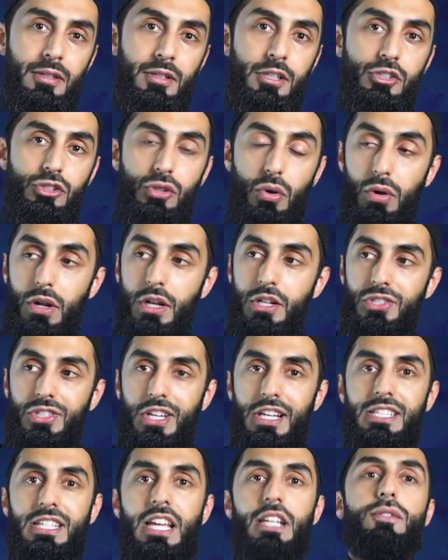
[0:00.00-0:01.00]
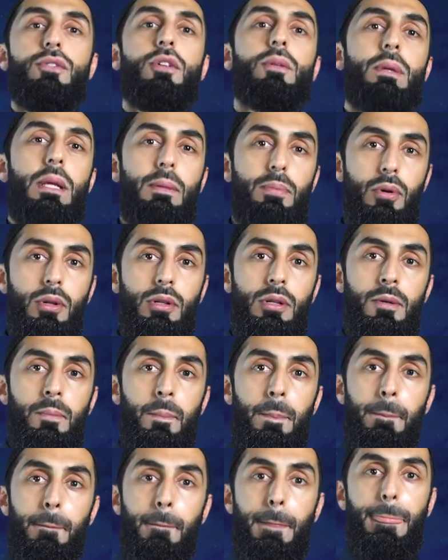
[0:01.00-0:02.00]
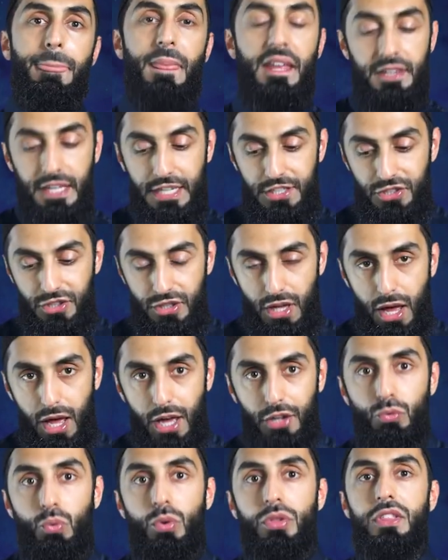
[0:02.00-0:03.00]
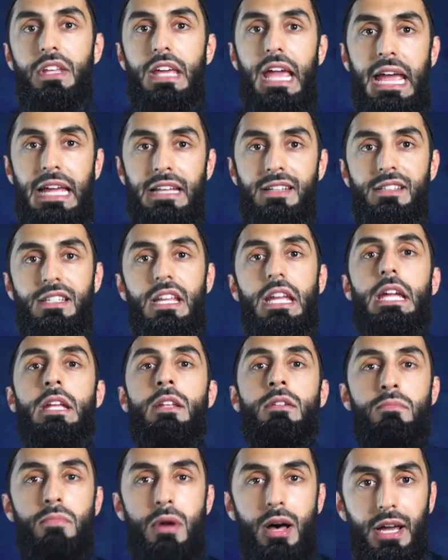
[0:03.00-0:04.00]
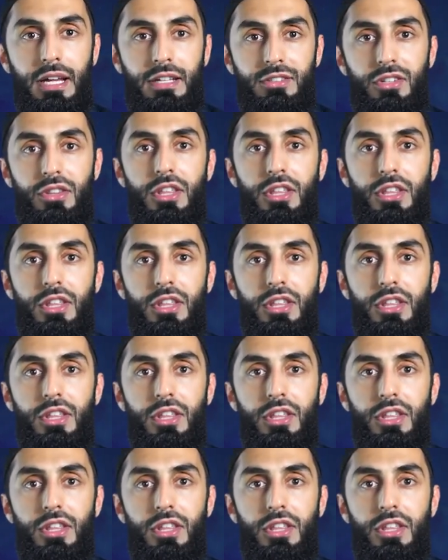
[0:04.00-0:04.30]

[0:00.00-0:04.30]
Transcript: So successful people, they start with the end in mind.